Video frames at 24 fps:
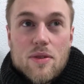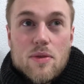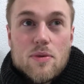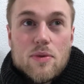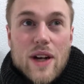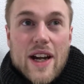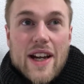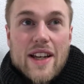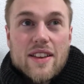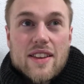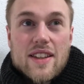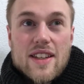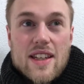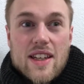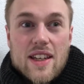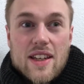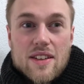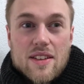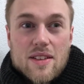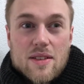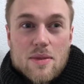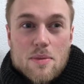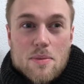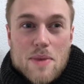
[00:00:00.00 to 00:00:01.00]
writing
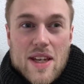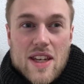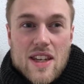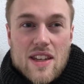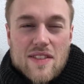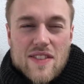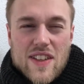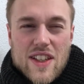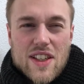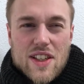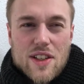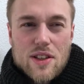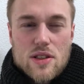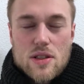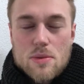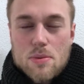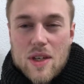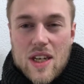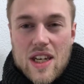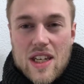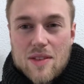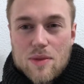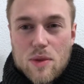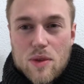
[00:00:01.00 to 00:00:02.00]
and making videos
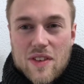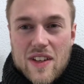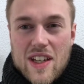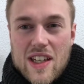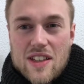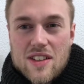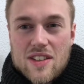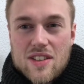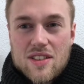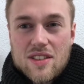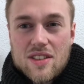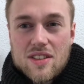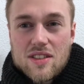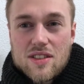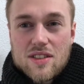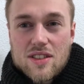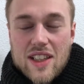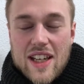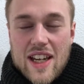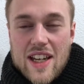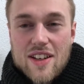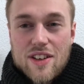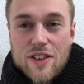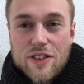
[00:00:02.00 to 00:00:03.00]
became a way to
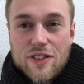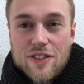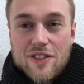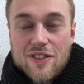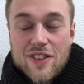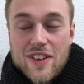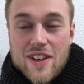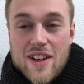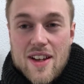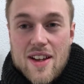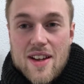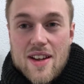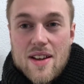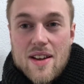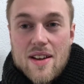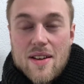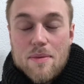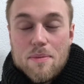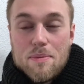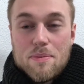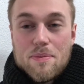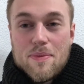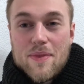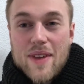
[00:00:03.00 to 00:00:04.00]
kind of
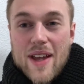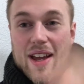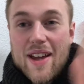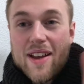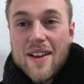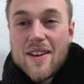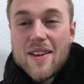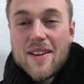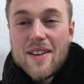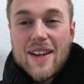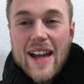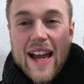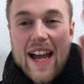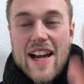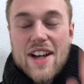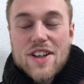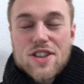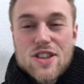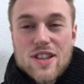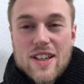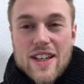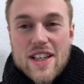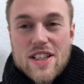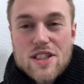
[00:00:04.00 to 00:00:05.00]

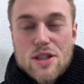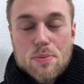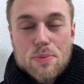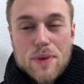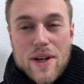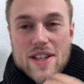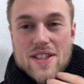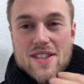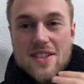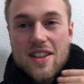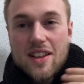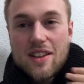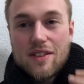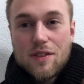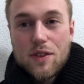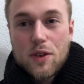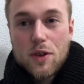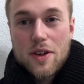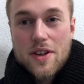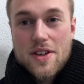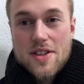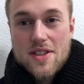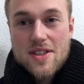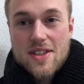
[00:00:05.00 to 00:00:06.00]
actually express that
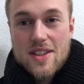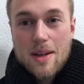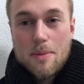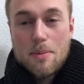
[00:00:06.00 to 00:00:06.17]
voice.